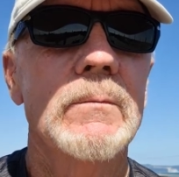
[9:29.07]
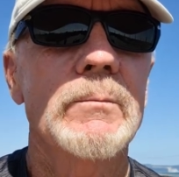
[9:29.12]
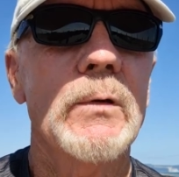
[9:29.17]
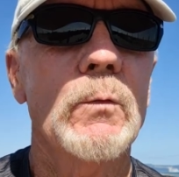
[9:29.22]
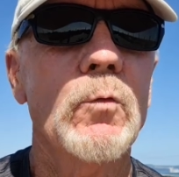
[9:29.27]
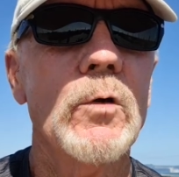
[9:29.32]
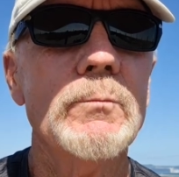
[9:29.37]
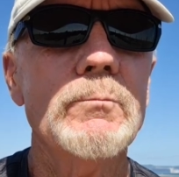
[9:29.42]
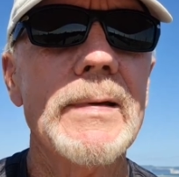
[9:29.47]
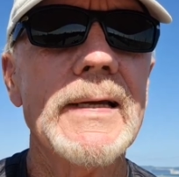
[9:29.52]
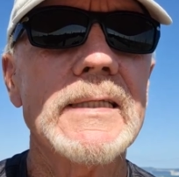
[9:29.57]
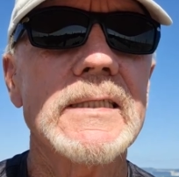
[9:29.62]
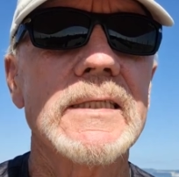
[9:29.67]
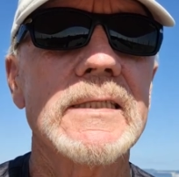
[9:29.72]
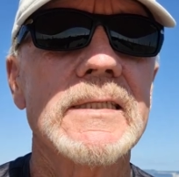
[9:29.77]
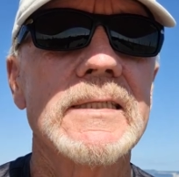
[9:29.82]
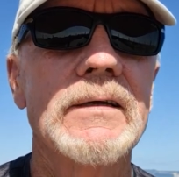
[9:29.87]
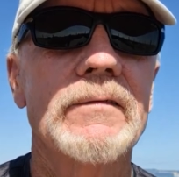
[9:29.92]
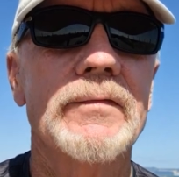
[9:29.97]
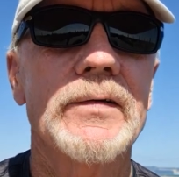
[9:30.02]
But what makes
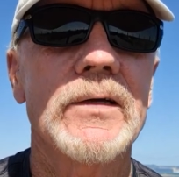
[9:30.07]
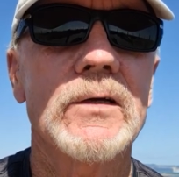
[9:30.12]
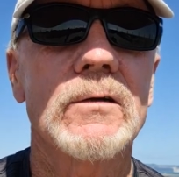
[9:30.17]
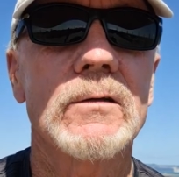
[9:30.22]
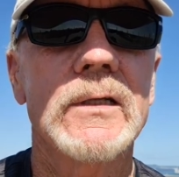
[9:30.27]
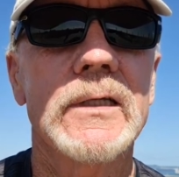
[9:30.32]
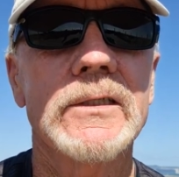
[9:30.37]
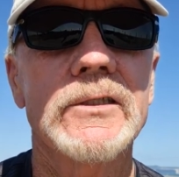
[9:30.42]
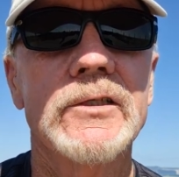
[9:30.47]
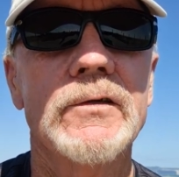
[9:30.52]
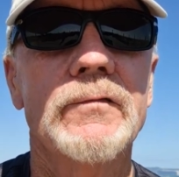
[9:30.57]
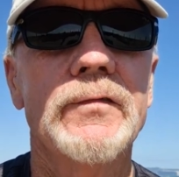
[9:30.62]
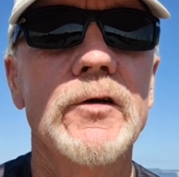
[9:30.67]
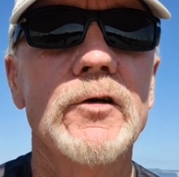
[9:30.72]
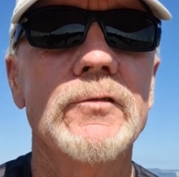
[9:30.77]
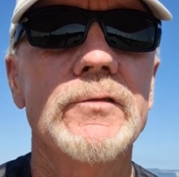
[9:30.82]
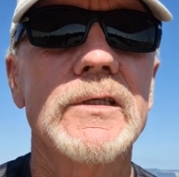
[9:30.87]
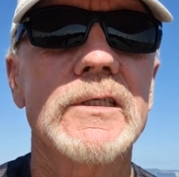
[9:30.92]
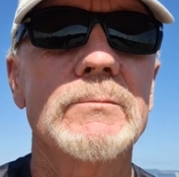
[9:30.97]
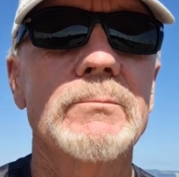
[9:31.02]
it difficult, and you've
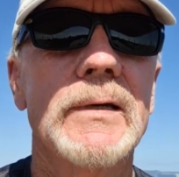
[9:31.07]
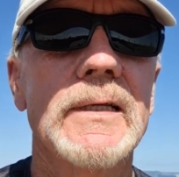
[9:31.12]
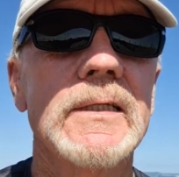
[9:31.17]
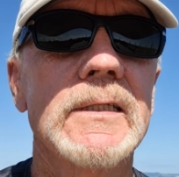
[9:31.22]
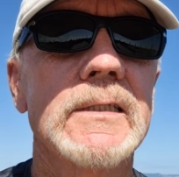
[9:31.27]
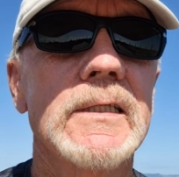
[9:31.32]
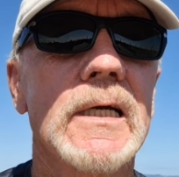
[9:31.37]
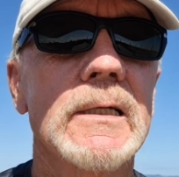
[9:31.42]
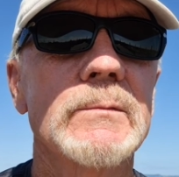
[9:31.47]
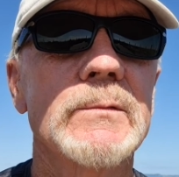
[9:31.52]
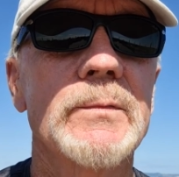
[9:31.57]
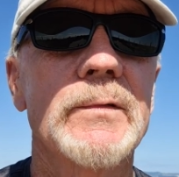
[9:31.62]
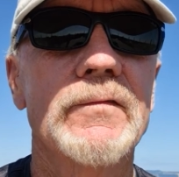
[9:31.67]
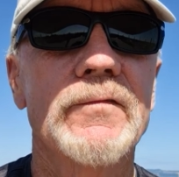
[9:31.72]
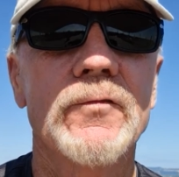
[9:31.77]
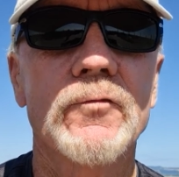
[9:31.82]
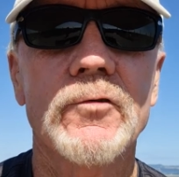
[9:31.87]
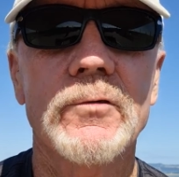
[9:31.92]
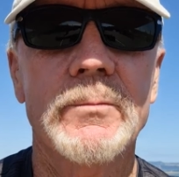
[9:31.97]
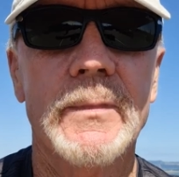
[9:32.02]
heard this many times
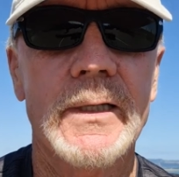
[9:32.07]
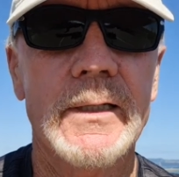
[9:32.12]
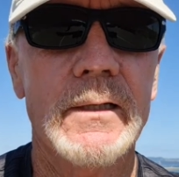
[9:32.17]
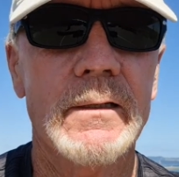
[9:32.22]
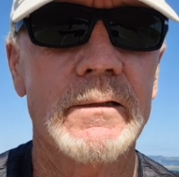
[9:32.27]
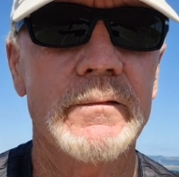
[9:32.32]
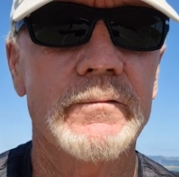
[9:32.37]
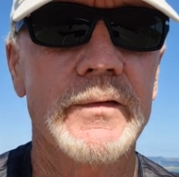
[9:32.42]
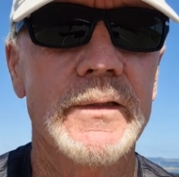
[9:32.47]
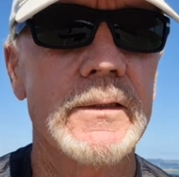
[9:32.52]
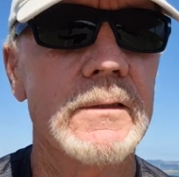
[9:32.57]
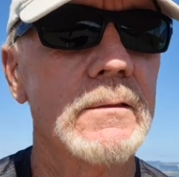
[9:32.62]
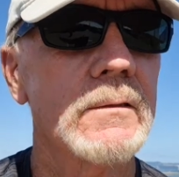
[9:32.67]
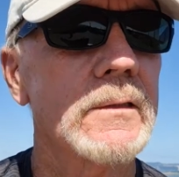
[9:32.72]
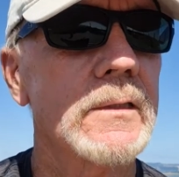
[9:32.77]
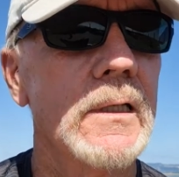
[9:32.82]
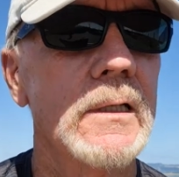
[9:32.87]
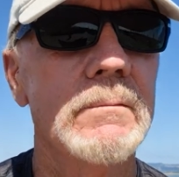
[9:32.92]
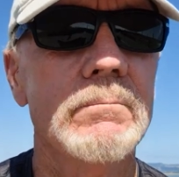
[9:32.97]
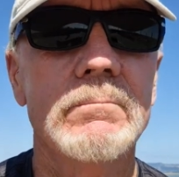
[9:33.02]
before in my other
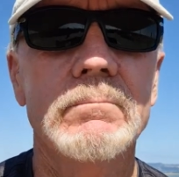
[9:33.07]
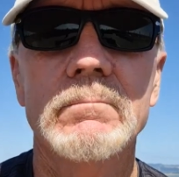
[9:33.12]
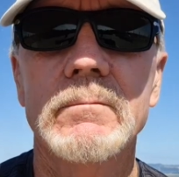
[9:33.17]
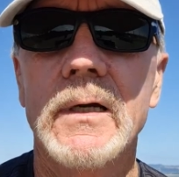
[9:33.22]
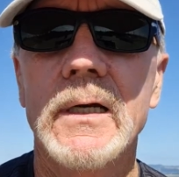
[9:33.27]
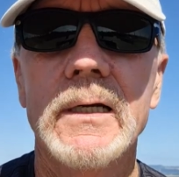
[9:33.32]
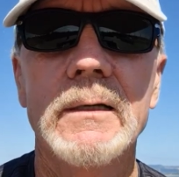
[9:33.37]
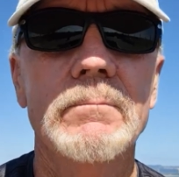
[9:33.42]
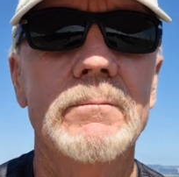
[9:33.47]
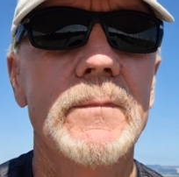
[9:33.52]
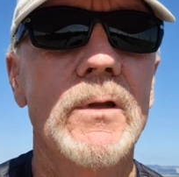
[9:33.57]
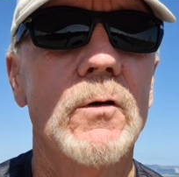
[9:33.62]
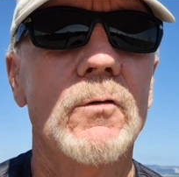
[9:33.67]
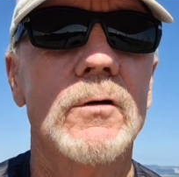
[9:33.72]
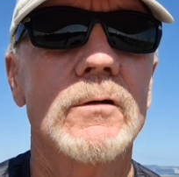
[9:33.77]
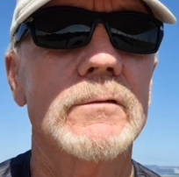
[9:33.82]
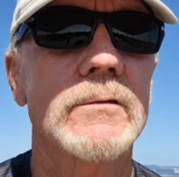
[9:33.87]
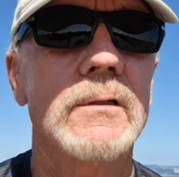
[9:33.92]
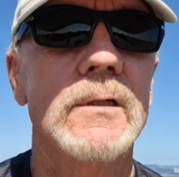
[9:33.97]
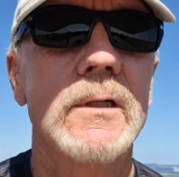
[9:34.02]
videos, I'm
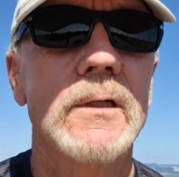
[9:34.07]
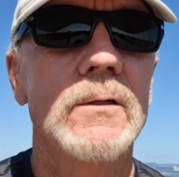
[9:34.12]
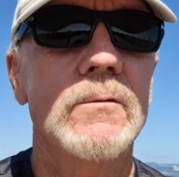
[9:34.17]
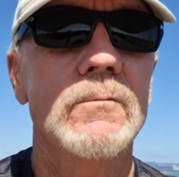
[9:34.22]
not